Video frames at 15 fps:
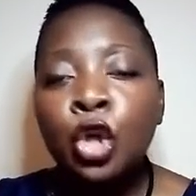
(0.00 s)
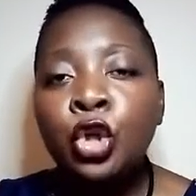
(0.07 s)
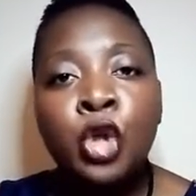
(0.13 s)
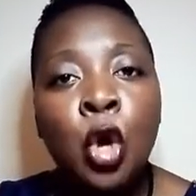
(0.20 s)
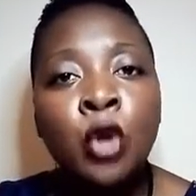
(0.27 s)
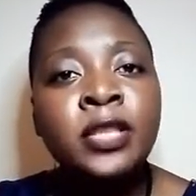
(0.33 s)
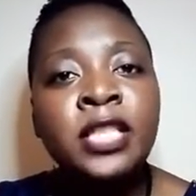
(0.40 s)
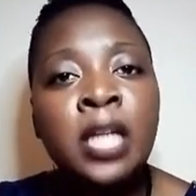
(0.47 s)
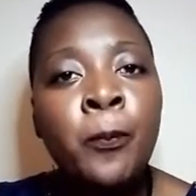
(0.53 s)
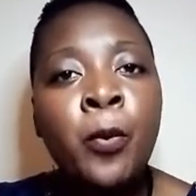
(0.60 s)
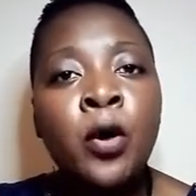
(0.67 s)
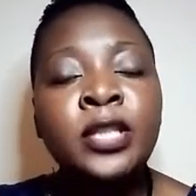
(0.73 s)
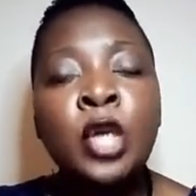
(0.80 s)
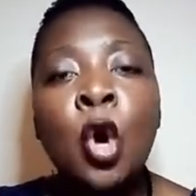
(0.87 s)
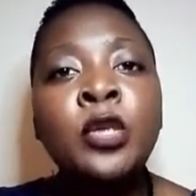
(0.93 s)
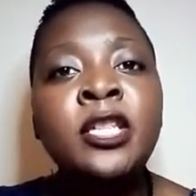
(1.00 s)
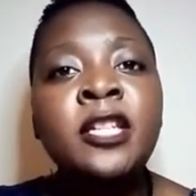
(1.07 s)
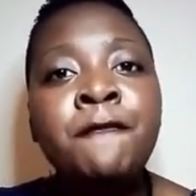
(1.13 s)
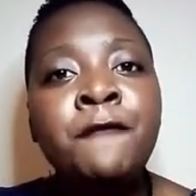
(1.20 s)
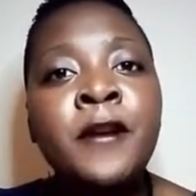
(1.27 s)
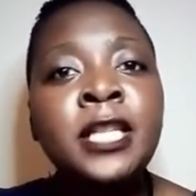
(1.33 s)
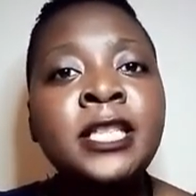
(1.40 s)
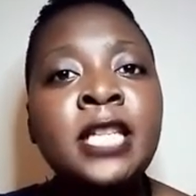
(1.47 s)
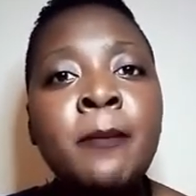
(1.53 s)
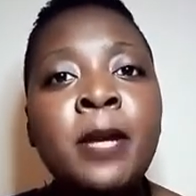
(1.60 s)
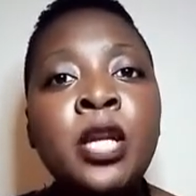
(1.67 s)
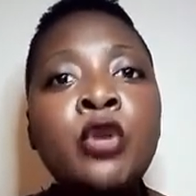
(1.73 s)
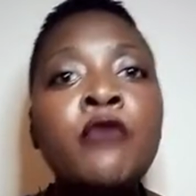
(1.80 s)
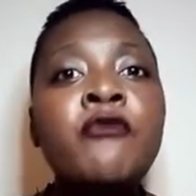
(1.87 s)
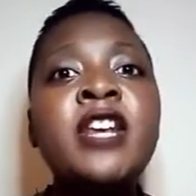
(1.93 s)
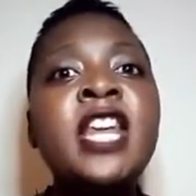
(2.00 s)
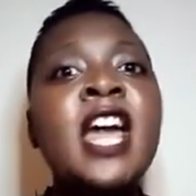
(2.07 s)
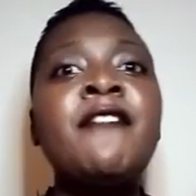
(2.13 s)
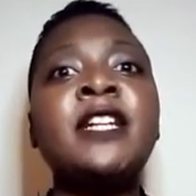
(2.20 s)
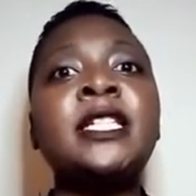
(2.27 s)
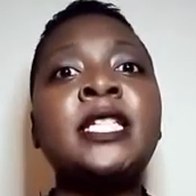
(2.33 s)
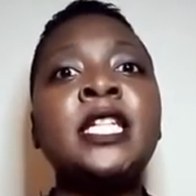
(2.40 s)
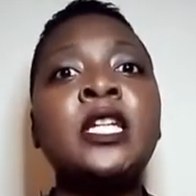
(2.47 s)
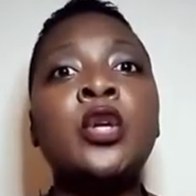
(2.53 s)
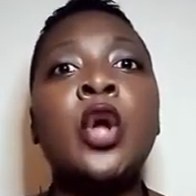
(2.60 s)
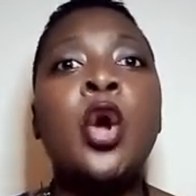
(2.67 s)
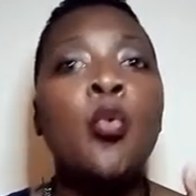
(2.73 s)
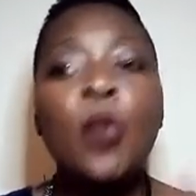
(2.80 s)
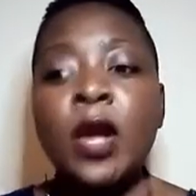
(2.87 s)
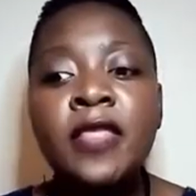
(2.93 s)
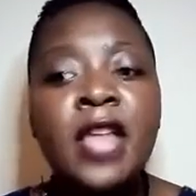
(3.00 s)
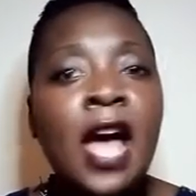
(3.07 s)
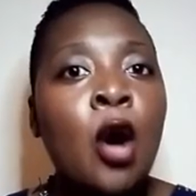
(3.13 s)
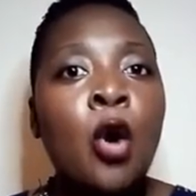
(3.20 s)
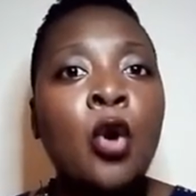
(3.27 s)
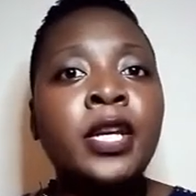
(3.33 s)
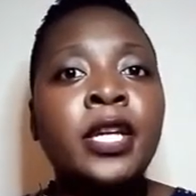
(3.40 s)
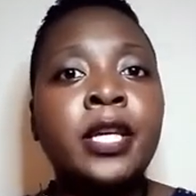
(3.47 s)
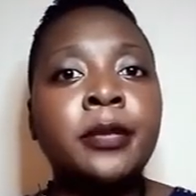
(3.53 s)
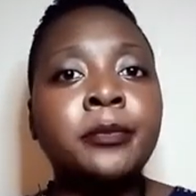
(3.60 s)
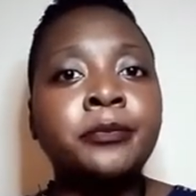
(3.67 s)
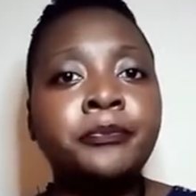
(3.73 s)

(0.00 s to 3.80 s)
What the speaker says: Don't support or defend somebody you've never seen when they are horny.